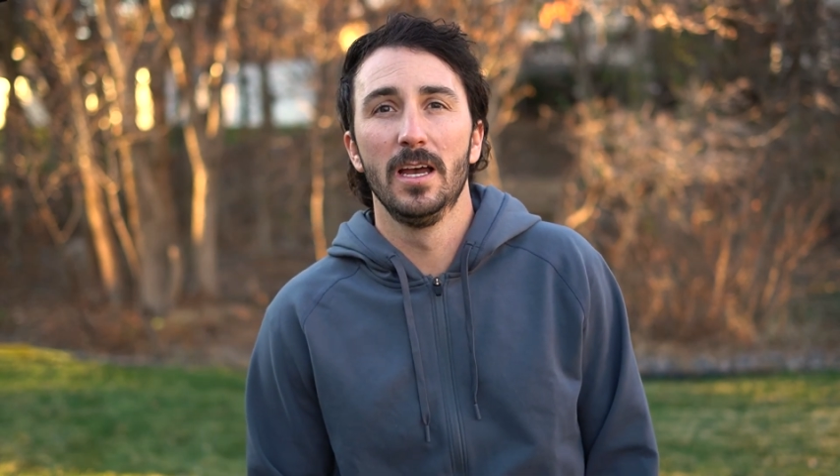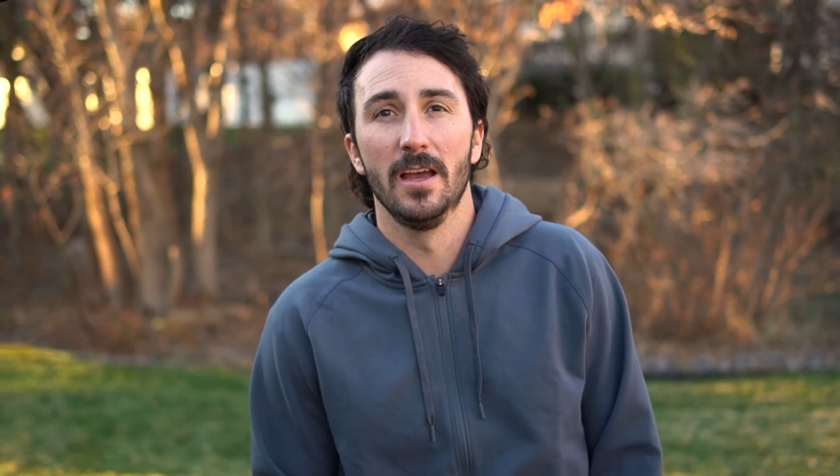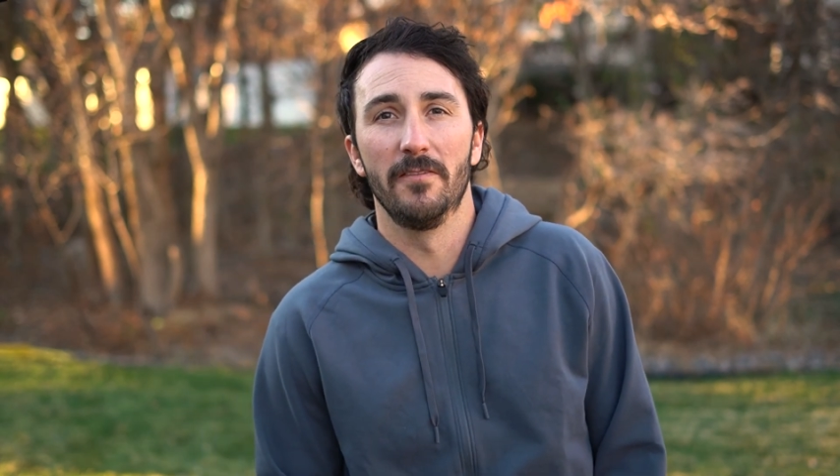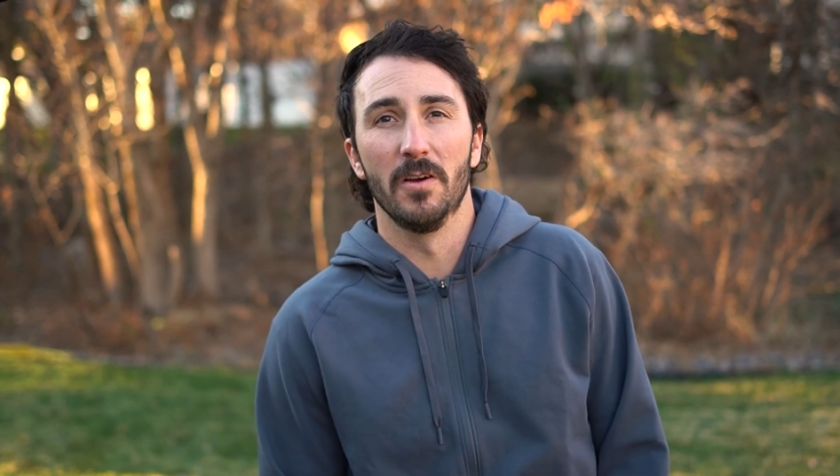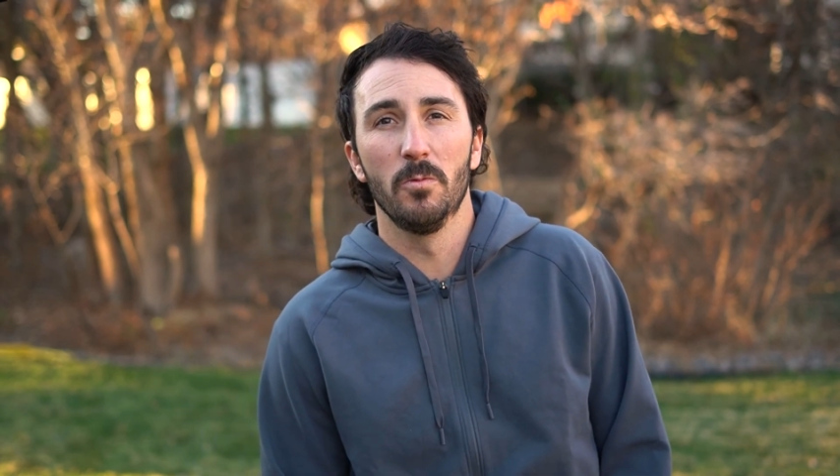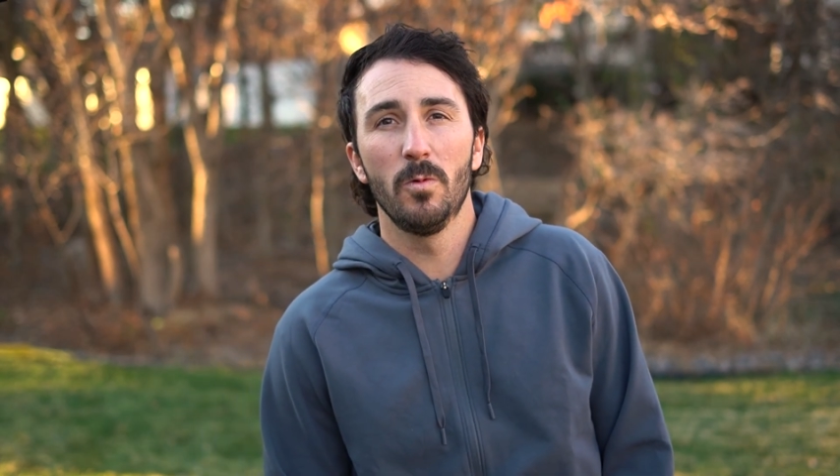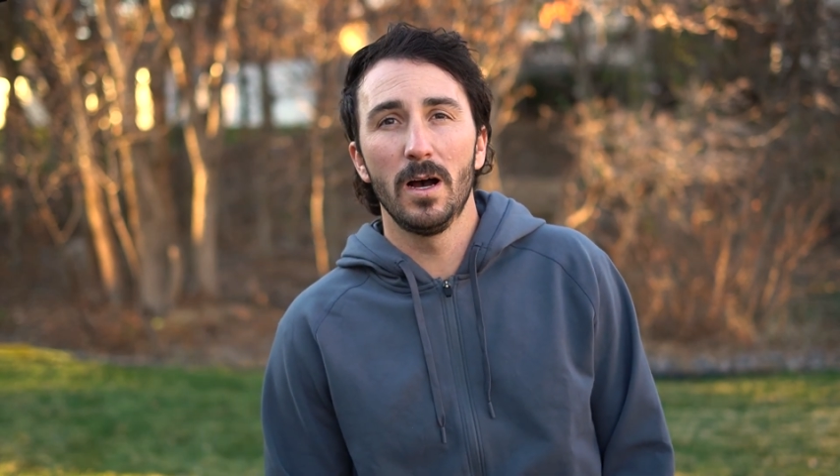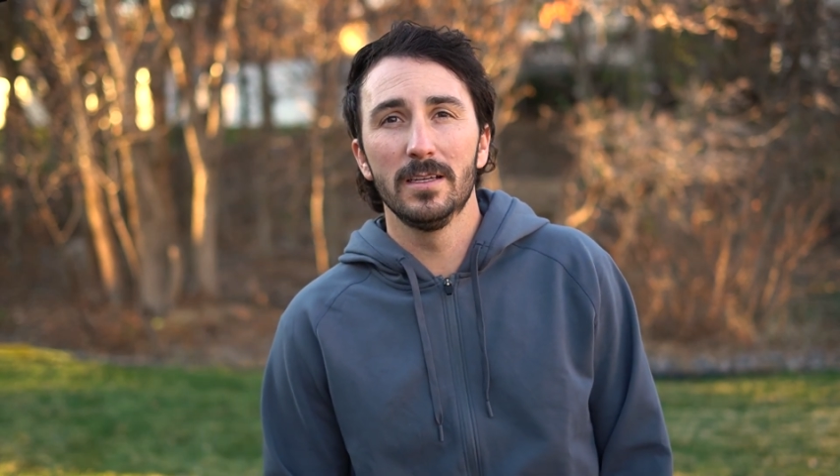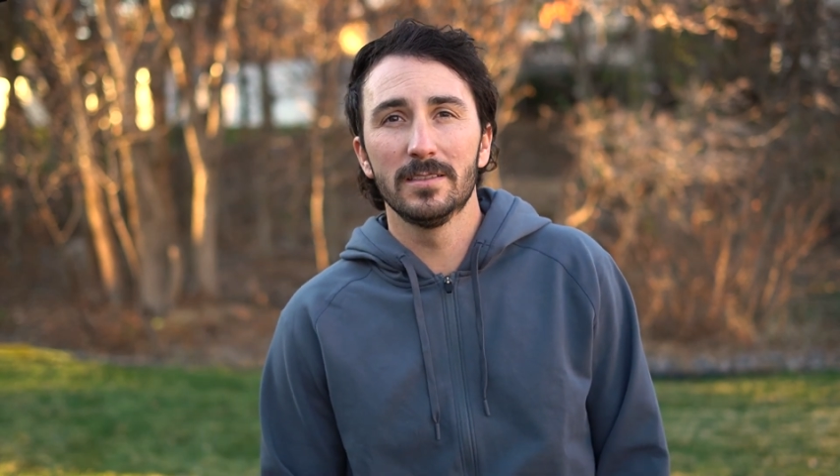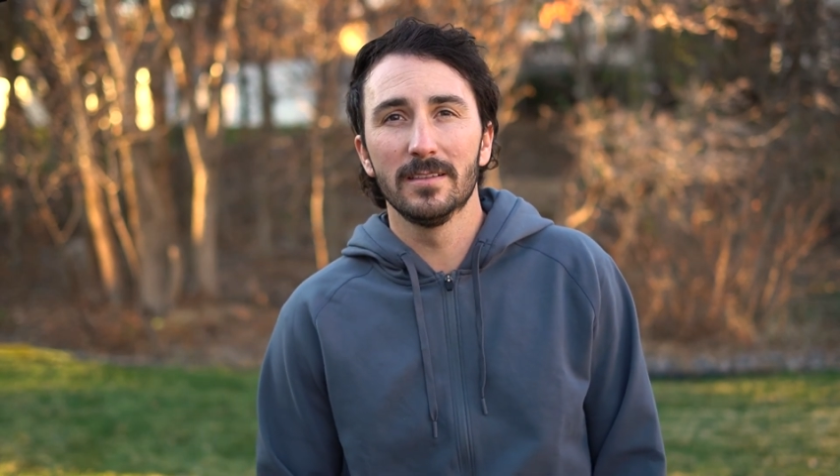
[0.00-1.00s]
If it
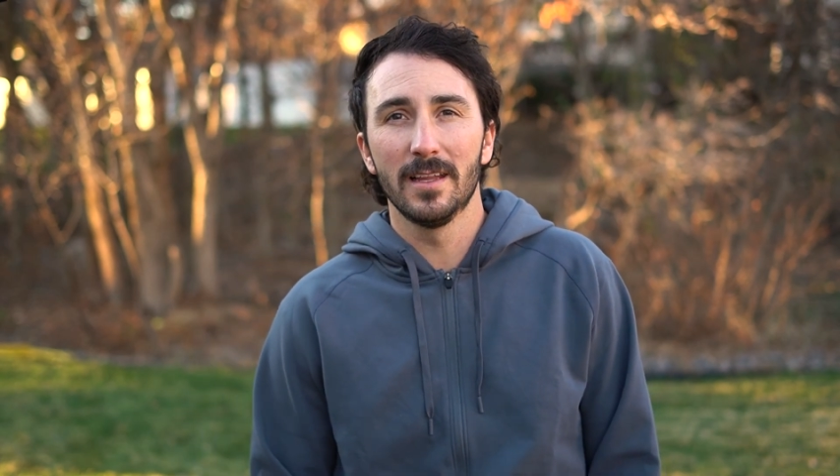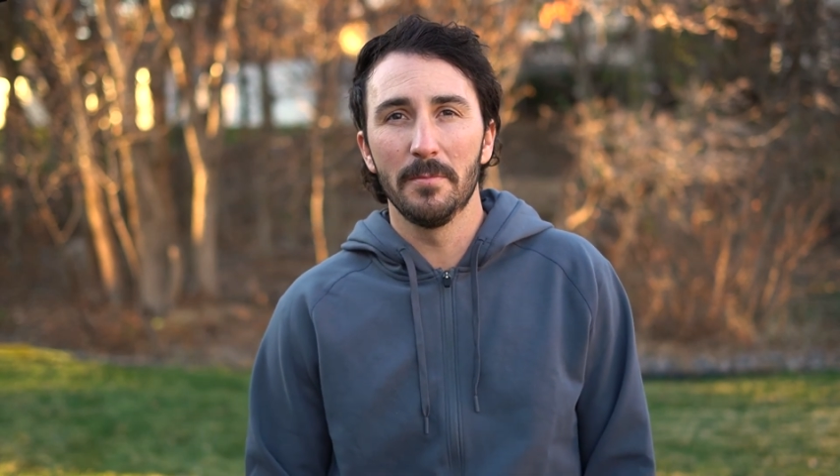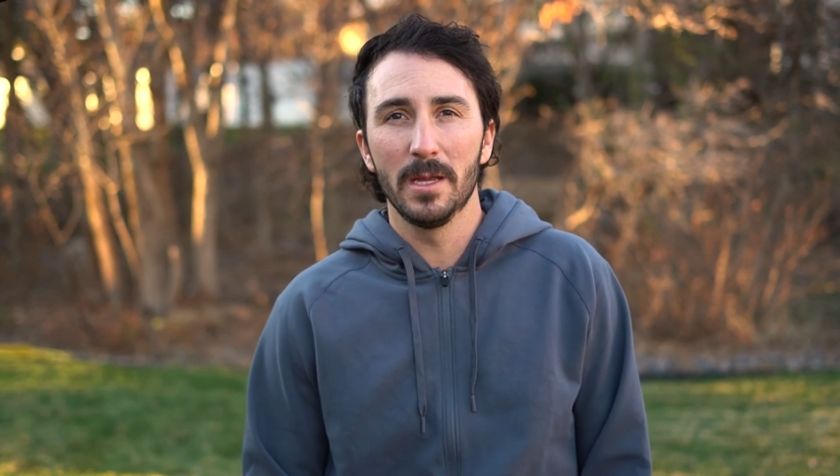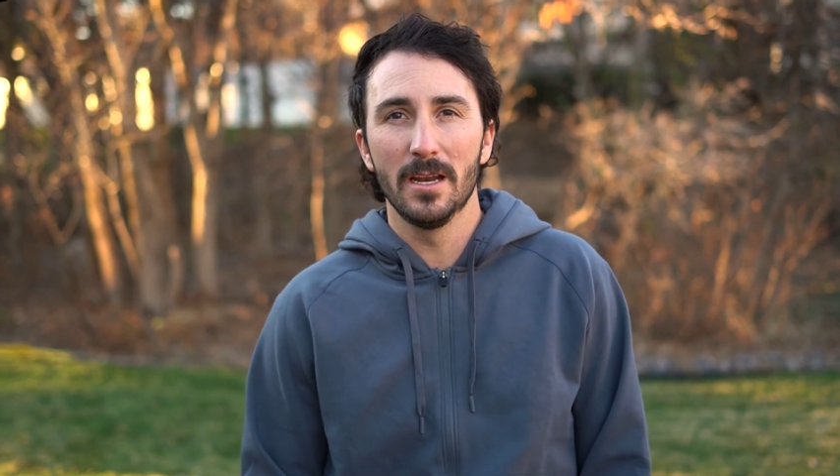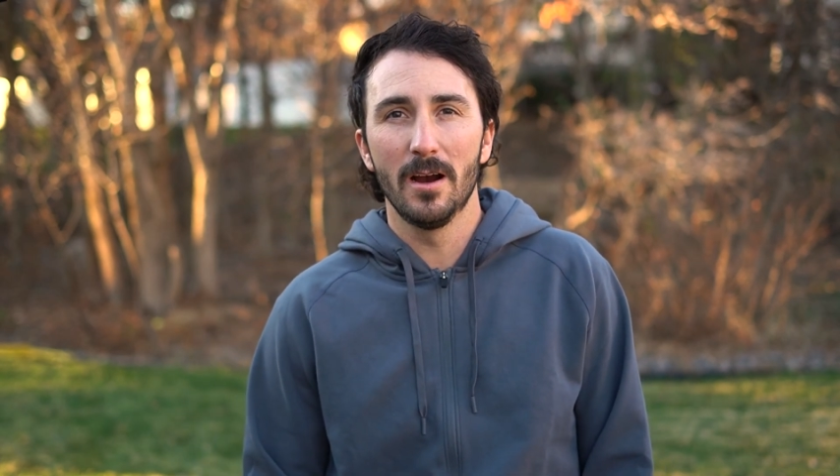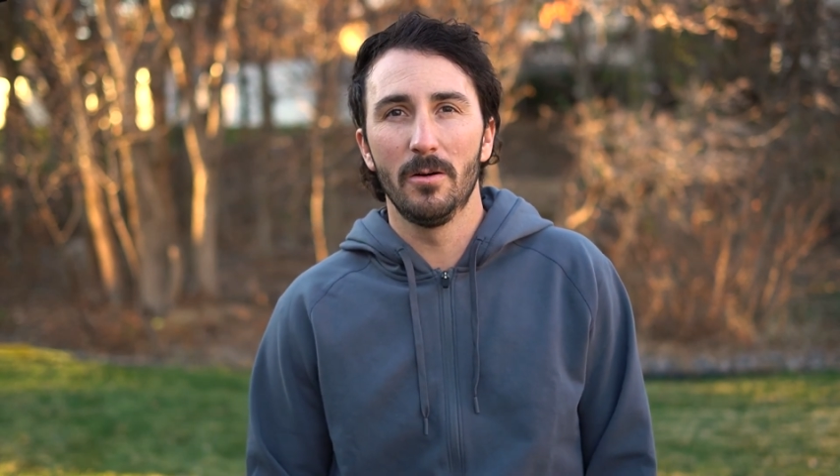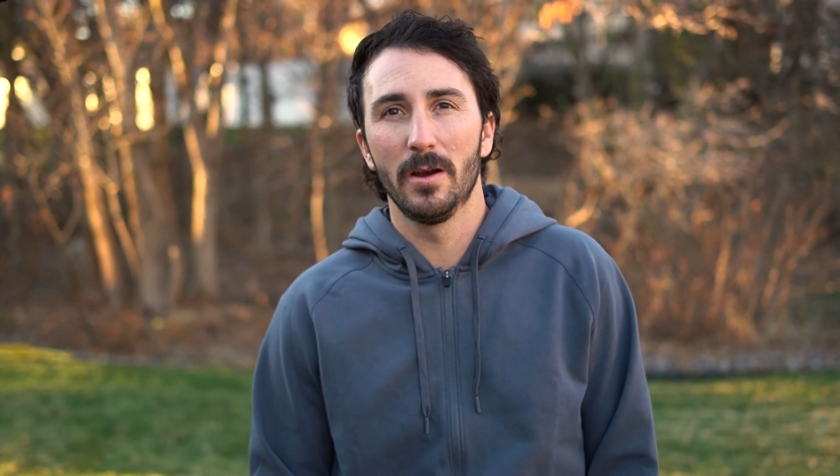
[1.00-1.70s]
was, let me know,